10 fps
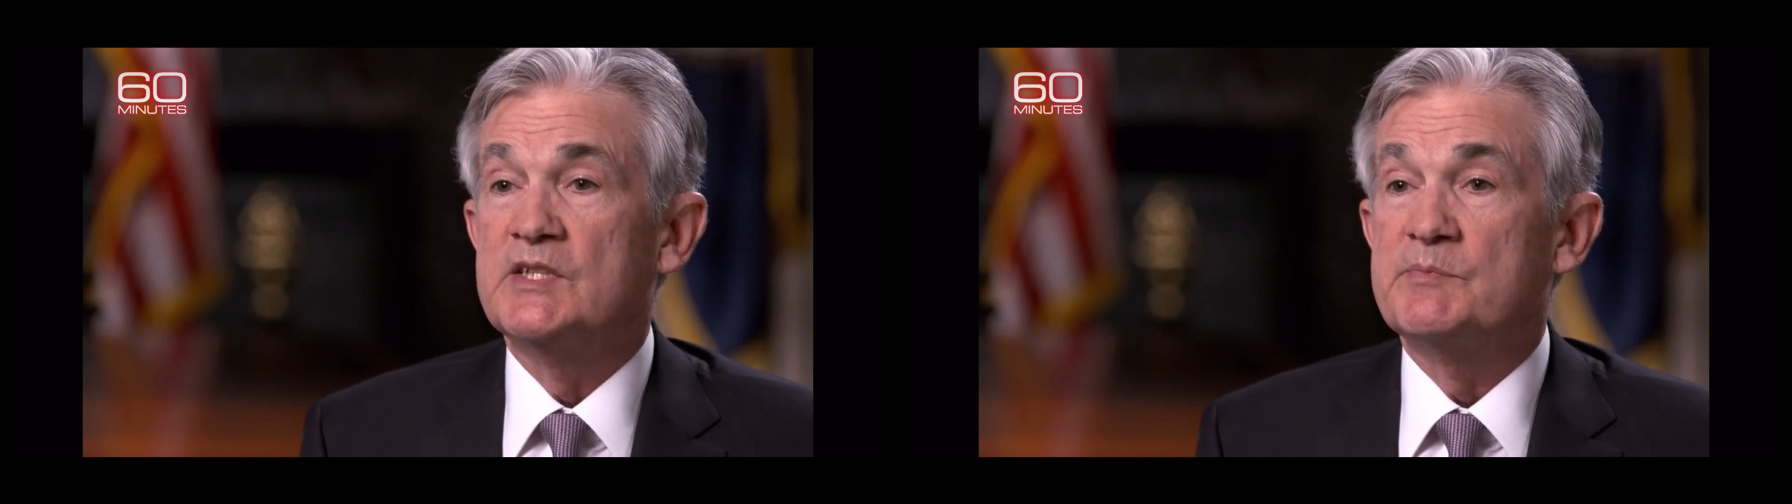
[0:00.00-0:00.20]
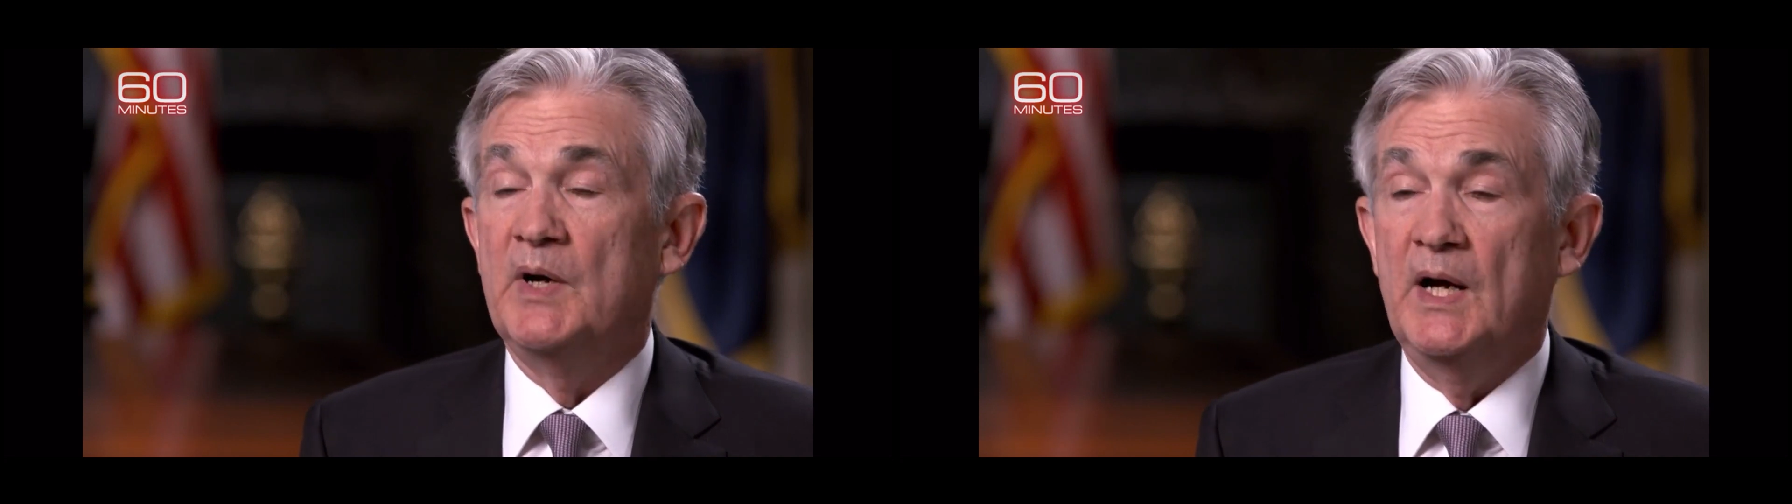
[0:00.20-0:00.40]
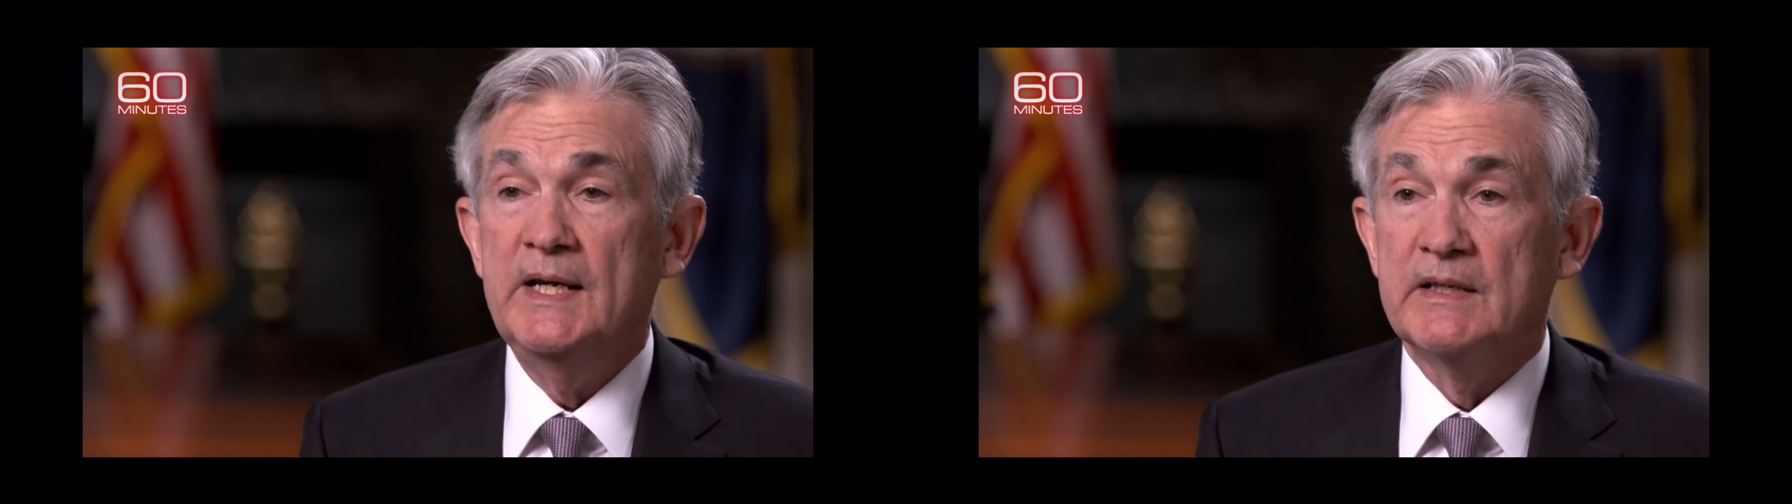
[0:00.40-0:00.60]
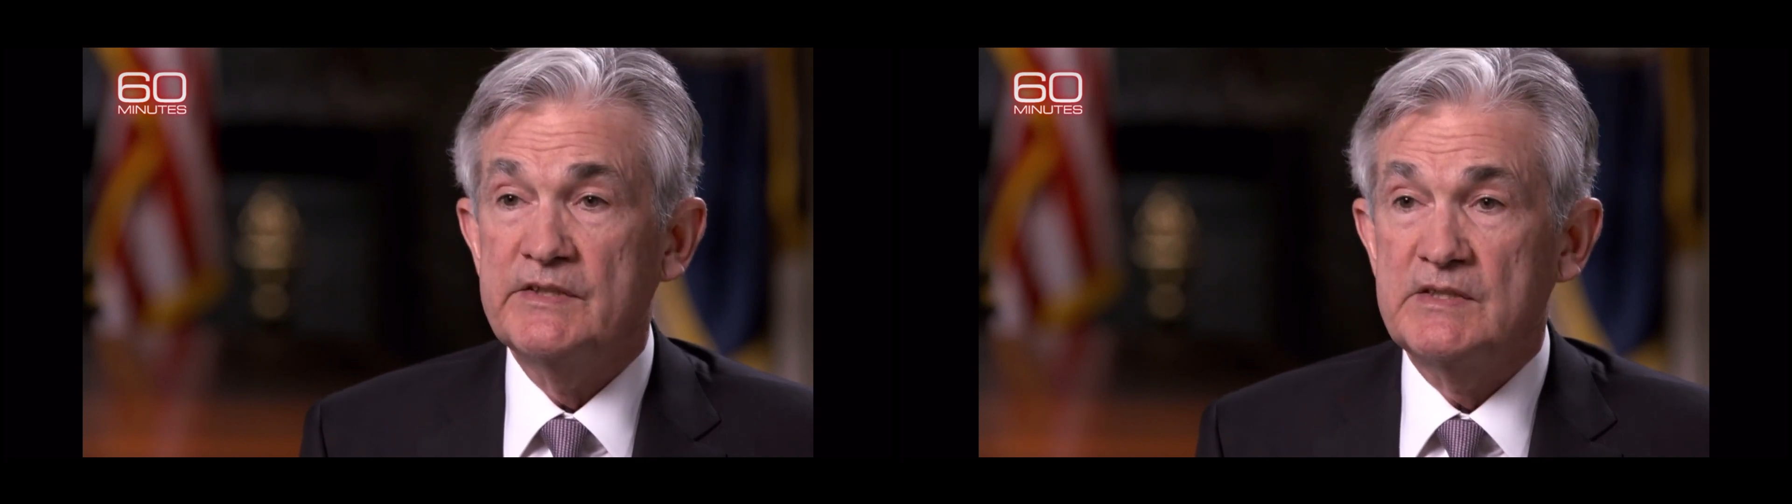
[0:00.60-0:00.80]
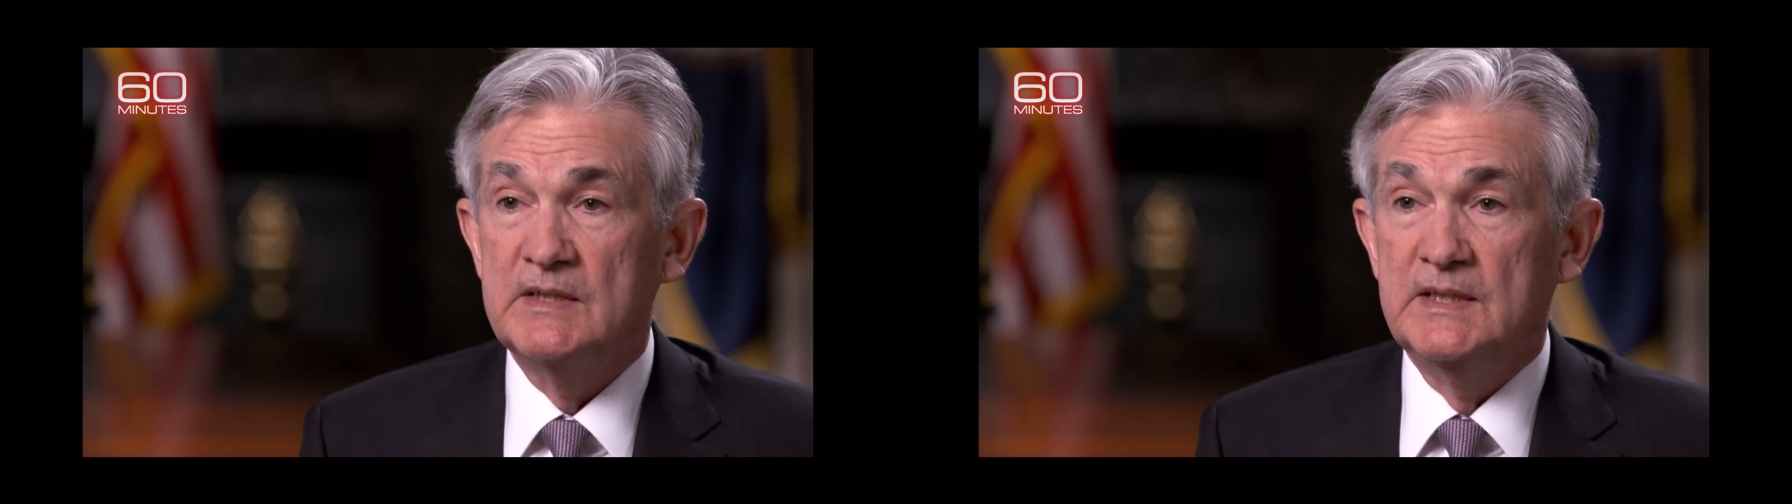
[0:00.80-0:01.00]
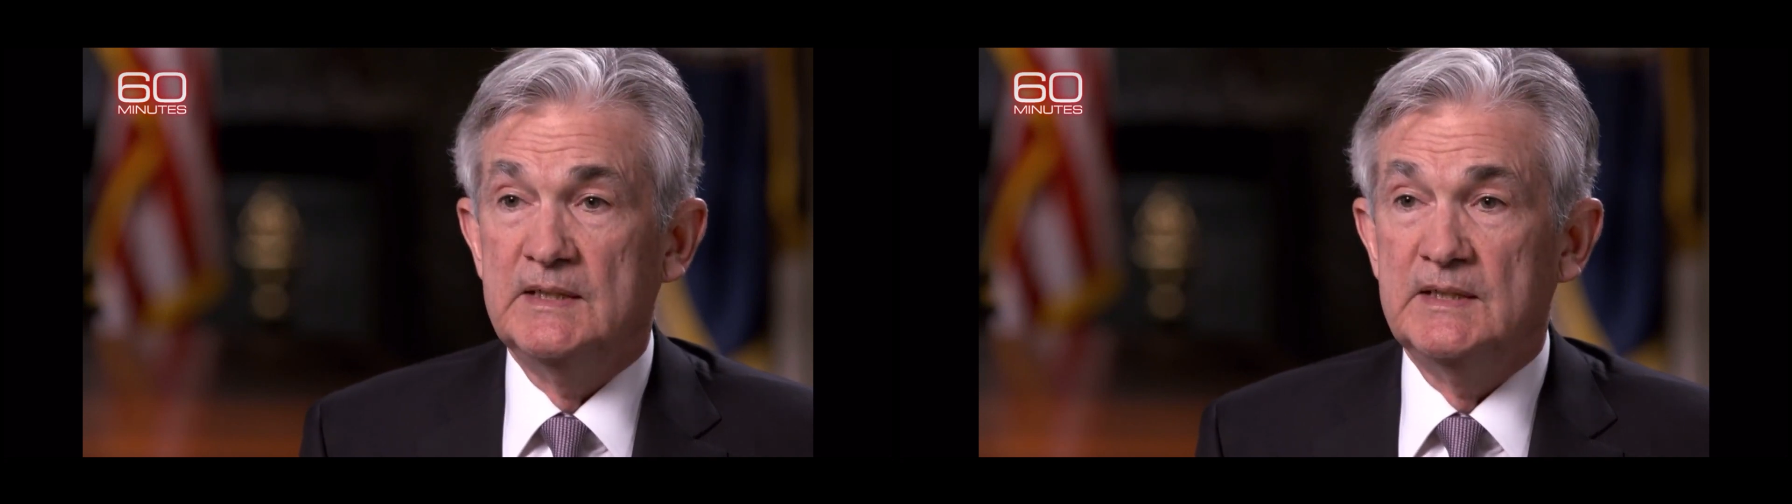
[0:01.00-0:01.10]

is behind us,